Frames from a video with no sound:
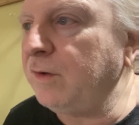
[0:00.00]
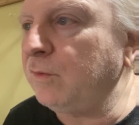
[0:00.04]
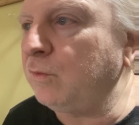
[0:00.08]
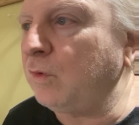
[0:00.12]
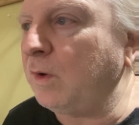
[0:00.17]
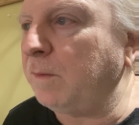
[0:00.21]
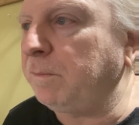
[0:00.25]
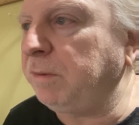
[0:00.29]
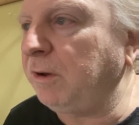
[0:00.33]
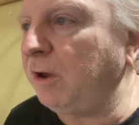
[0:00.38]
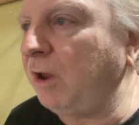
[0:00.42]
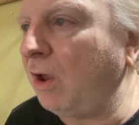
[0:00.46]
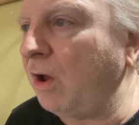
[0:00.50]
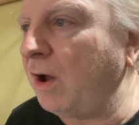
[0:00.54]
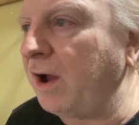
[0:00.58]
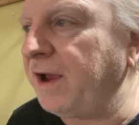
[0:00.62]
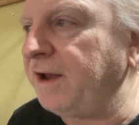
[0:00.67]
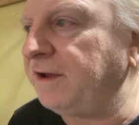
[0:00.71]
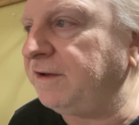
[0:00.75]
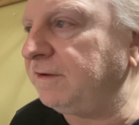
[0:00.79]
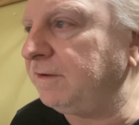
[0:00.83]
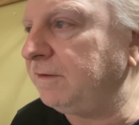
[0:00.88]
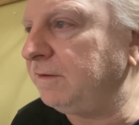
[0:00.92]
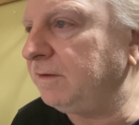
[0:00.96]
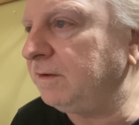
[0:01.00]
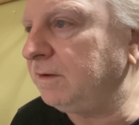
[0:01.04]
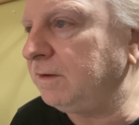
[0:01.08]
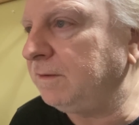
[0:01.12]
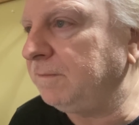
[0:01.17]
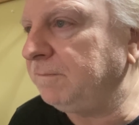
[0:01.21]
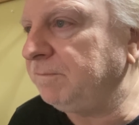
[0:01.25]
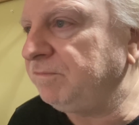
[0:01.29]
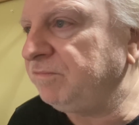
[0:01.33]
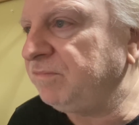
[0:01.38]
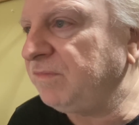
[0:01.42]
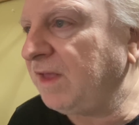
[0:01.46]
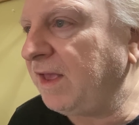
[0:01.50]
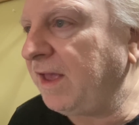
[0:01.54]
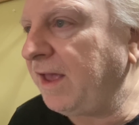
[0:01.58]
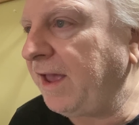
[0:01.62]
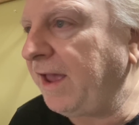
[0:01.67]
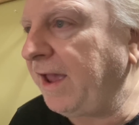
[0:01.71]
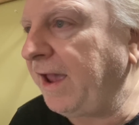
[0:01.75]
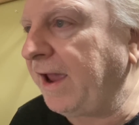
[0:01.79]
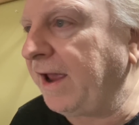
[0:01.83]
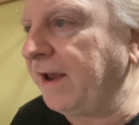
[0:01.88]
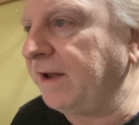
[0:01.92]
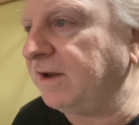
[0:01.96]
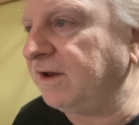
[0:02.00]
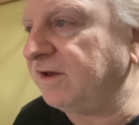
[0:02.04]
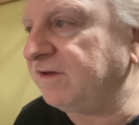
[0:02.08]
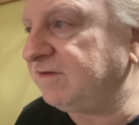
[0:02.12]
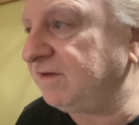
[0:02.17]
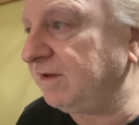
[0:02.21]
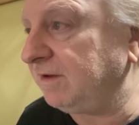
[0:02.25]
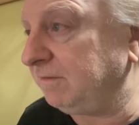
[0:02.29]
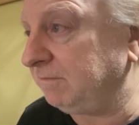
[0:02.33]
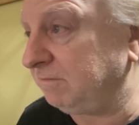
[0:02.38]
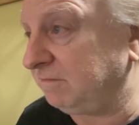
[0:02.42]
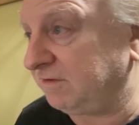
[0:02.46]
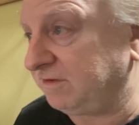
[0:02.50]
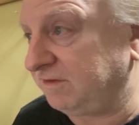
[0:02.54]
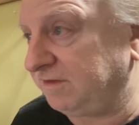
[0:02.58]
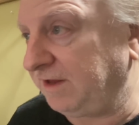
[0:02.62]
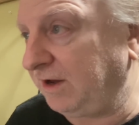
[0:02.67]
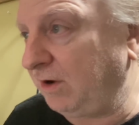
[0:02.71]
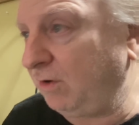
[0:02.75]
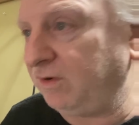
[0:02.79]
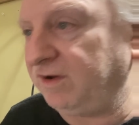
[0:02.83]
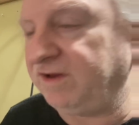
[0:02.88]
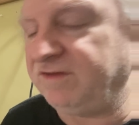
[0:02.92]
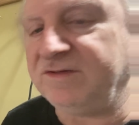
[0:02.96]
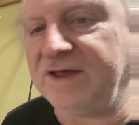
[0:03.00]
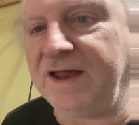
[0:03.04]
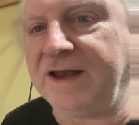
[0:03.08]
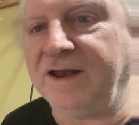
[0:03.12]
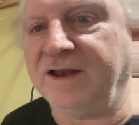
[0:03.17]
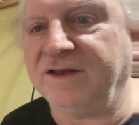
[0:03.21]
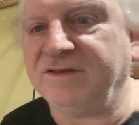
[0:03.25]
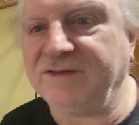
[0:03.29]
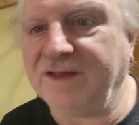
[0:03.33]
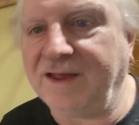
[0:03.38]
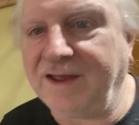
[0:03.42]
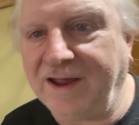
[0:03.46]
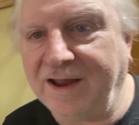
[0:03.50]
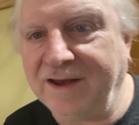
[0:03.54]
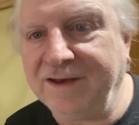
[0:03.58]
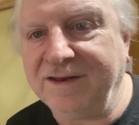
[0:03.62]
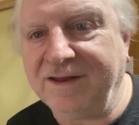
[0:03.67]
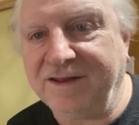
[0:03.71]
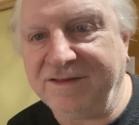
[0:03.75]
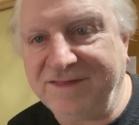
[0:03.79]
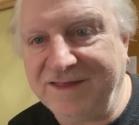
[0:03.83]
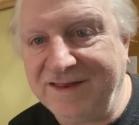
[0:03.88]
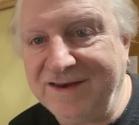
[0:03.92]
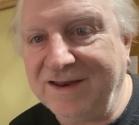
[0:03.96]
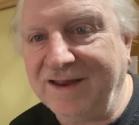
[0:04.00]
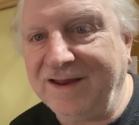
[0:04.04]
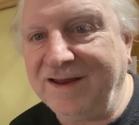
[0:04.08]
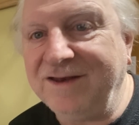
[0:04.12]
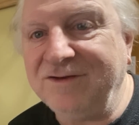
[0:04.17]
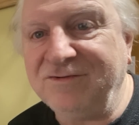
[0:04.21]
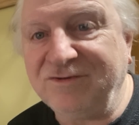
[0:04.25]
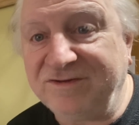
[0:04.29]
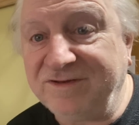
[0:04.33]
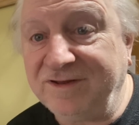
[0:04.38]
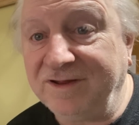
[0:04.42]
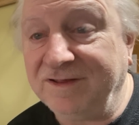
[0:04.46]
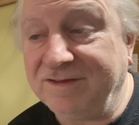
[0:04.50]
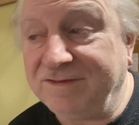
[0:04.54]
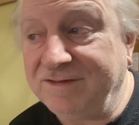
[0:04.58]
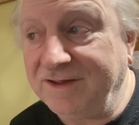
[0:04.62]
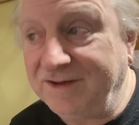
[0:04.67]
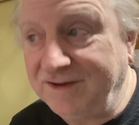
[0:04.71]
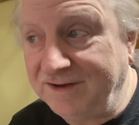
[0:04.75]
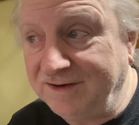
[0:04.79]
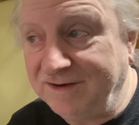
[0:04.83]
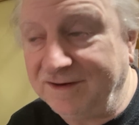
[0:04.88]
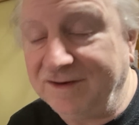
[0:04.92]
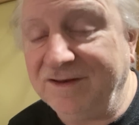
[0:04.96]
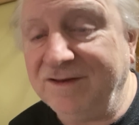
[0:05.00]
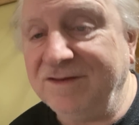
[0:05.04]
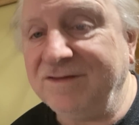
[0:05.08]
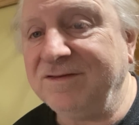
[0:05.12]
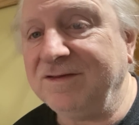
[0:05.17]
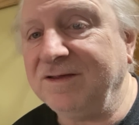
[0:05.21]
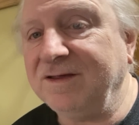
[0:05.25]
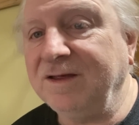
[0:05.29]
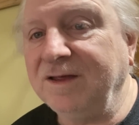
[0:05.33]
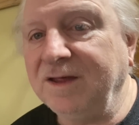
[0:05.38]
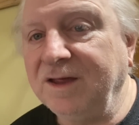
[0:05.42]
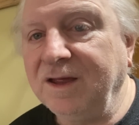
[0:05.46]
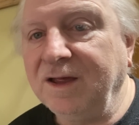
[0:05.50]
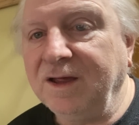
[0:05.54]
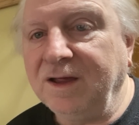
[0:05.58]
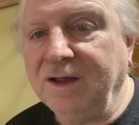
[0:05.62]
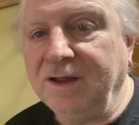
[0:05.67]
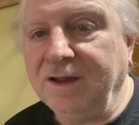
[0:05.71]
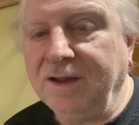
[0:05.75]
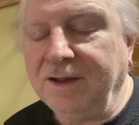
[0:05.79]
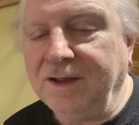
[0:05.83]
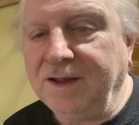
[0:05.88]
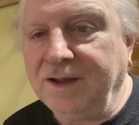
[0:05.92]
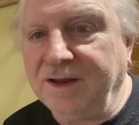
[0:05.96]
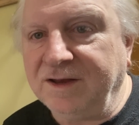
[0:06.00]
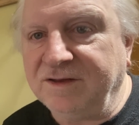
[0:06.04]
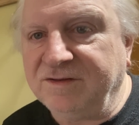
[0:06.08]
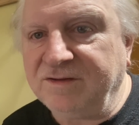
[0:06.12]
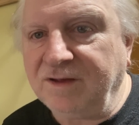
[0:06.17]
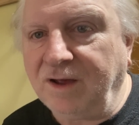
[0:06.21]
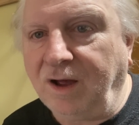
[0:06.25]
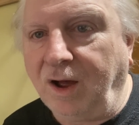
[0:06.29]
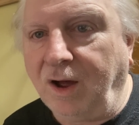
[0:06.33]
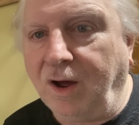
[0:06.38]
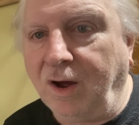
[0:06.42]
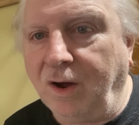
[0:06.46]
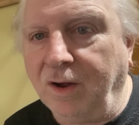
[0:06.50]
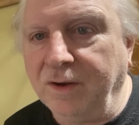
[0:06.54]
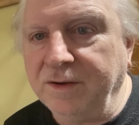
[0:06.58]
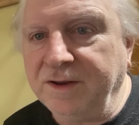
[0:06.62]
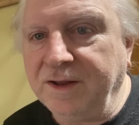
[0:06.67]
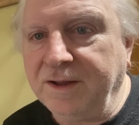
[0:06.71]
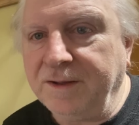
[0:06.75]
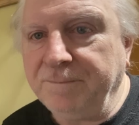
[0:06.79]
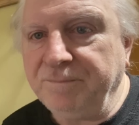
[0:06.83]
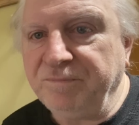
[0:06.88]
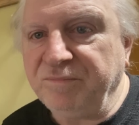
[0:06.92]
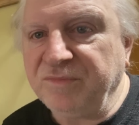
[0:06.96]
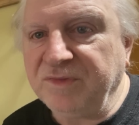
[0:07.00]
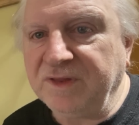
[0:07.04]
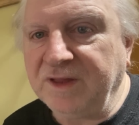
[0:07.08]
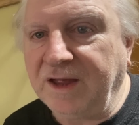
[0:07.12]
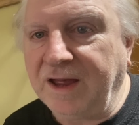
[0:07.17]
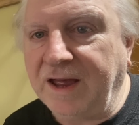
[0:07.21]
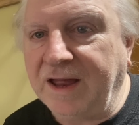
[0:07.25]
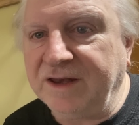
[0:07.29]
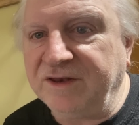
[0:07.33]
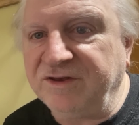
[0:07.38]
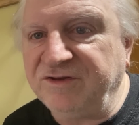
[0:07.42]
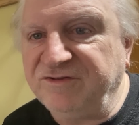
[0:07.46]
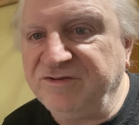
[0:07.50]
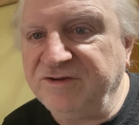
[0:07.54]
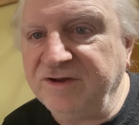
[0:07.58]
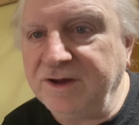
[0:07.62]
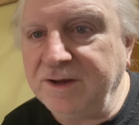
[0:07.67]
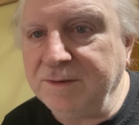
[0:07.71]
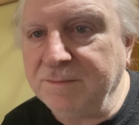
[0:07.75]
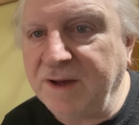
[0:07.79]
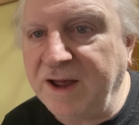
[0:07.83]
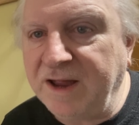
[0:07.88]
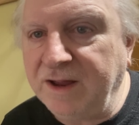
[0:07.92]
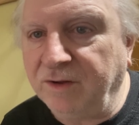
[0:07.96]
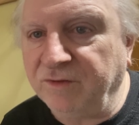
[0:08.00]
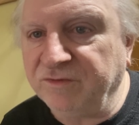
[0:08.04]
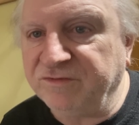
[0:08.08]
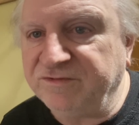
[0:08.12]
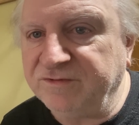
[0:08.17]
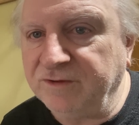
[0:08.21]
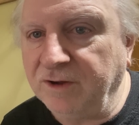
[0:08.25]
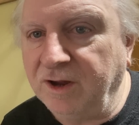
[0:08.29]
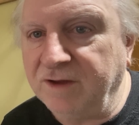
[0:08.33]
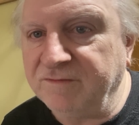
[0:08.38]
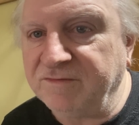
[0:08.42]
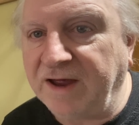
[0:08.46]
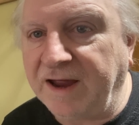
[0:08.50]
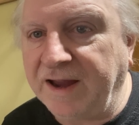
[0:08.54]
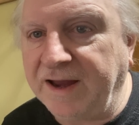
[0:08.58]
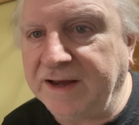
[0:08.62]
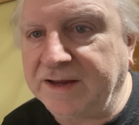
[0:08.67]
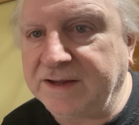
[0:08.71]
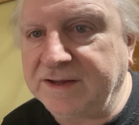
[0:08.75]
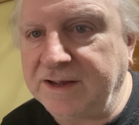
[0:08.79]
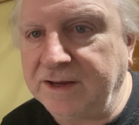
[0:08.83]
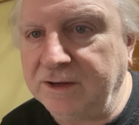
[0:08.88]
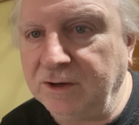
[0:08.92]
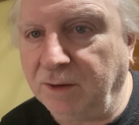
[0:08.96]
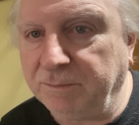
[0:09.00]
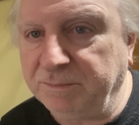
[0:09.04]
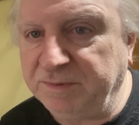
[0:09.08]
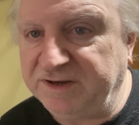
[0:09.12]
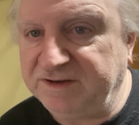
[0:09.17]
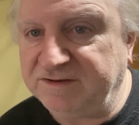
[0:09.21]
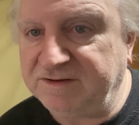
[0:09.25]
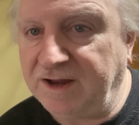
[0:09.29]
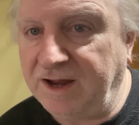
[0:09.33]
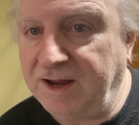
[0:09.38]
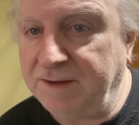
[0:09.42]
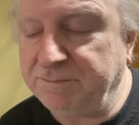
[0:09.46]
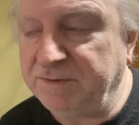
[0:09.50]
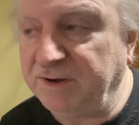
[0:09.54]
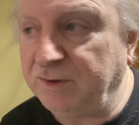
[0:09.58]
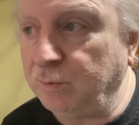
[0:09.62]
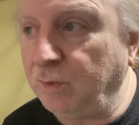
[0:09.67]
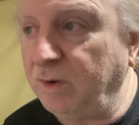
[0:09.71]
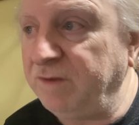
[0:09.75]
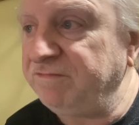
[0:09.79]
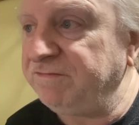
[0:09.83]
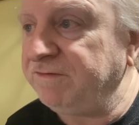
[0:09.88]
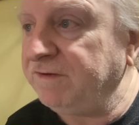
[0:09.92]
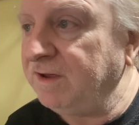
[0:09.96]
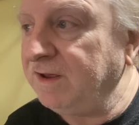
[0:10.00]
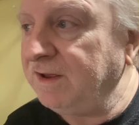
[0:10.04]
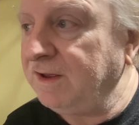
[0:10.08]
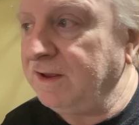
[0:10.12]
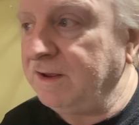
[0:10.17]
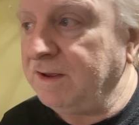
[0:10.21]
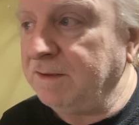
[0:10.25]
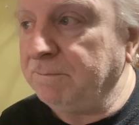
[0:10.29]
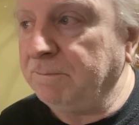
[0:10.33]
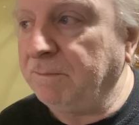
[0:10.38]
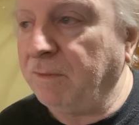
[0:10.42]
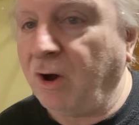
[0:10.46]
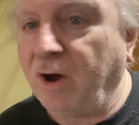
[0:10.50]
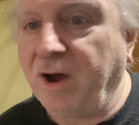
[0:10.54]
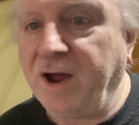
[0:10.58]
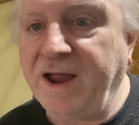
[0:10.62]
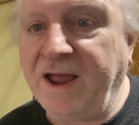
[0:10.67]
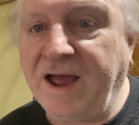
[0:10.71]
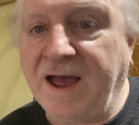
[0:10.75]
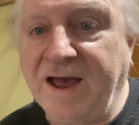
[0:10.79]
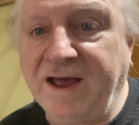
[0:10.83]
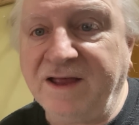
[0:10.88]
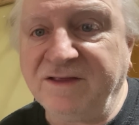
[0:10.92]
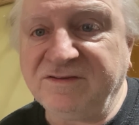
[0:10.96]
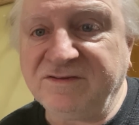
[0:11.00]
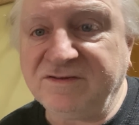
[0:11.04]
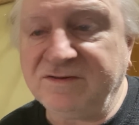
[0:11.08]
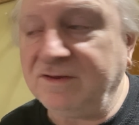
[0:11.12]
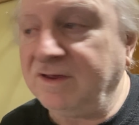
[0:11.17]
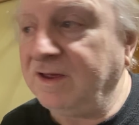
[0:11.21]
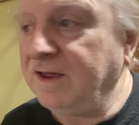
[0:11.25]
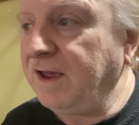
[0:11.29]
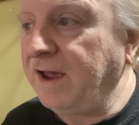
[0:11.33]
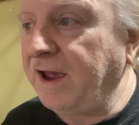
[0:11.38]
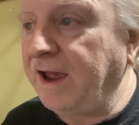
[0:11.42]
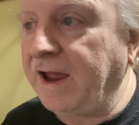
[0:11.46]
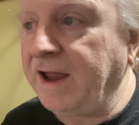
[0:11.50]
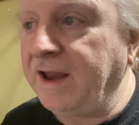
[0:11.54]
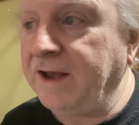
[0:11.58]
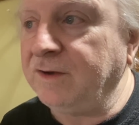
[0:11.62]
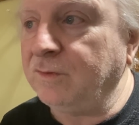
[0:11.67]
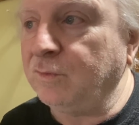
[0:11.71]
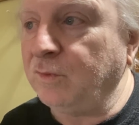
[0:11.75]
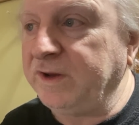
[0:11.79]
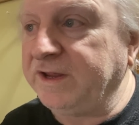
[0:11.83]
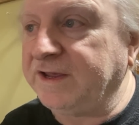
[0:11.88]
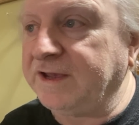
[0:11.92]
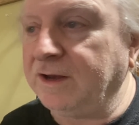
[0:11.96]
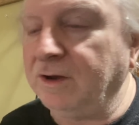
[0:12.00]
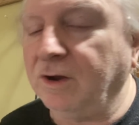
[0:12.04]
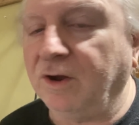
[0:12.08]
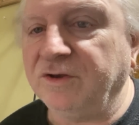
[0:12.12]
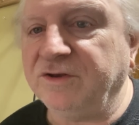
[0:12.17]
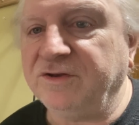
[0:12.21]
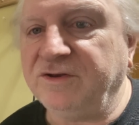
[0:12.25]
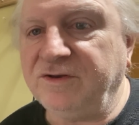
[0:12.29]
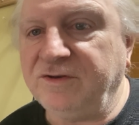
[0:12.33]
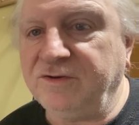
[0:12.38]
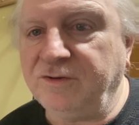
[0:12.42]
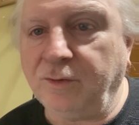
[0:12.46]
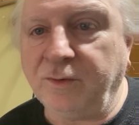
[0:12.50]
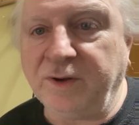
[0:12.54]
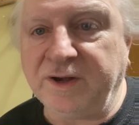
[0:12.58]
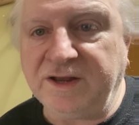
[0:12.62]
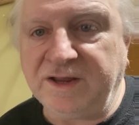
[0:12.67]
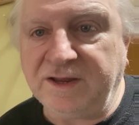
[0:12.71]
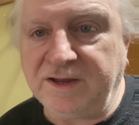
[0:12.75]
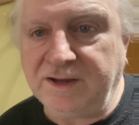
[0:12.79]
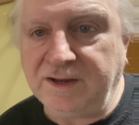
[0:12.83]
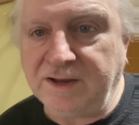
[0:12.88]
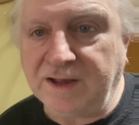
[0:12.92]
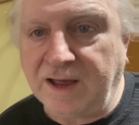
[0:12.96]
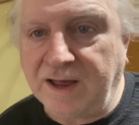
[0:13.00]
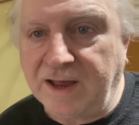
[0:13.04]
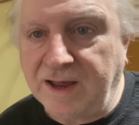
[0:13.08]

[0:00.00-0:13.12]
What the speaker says: replied, and there it is, and the interesting thing is, it's on a Gmail server. It cannot be tampered with by us, and we cannot do any